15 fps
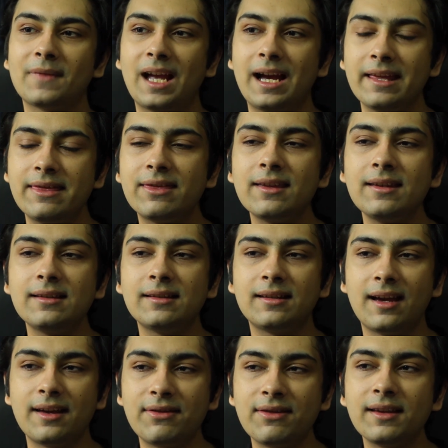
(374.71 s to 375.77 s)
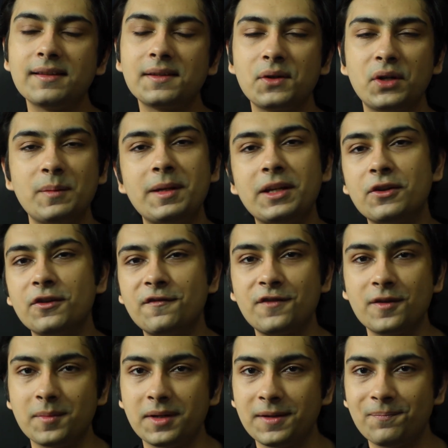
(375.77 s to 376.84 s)
I think it's going to be good for
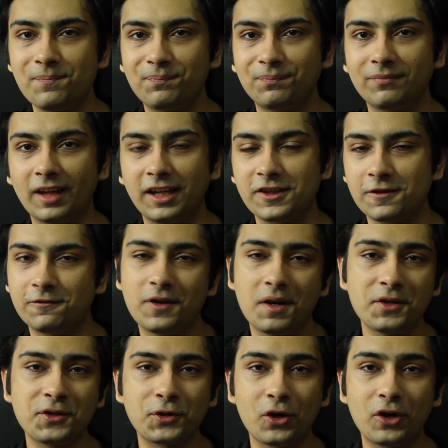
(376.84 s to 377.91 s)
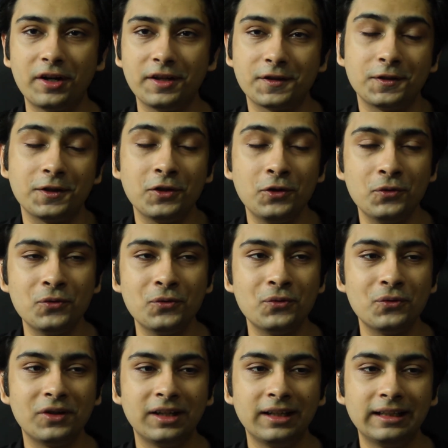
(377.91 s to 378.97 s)
me. It's a fresh start. It's a new
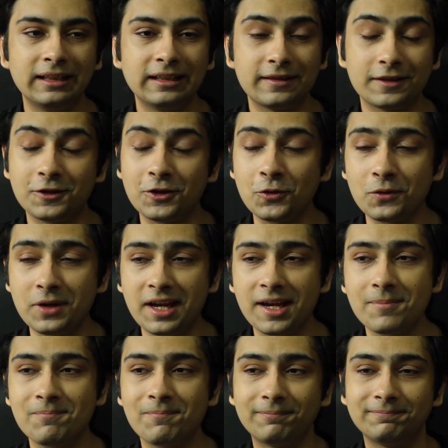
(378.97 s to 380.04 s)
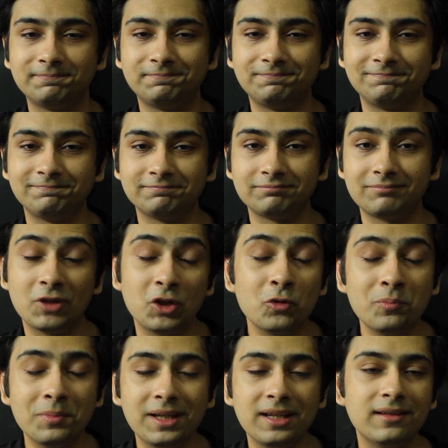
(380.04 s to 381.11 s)
name, new
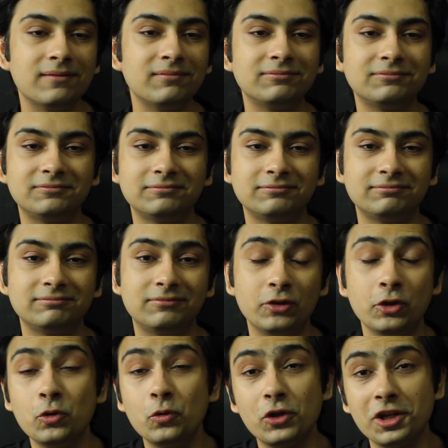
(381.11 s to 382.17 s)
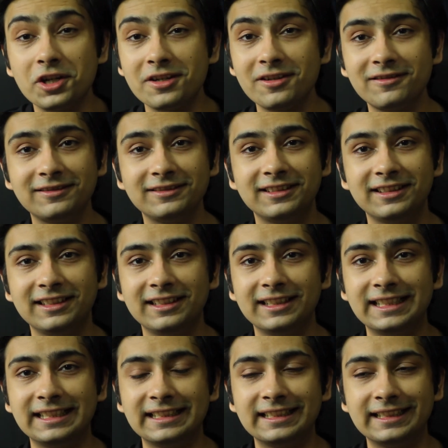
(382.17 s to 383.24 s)
me, new year.
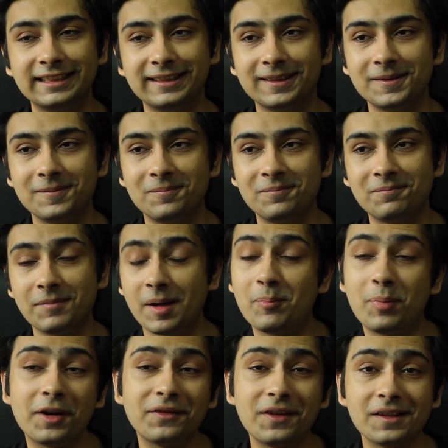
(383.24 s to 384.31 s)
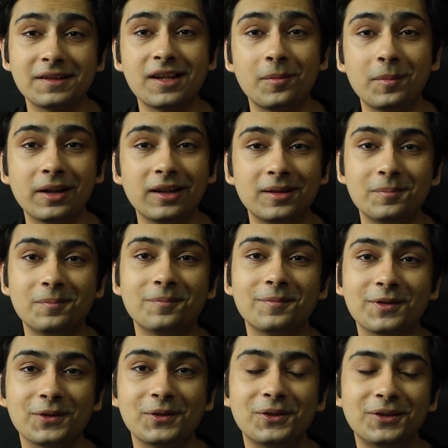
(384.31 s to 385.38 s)
My birthday's coming up,
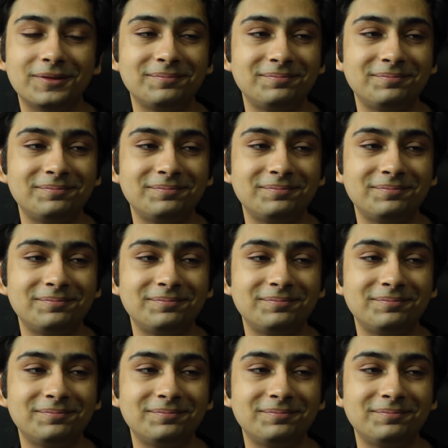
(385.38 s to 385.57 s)
so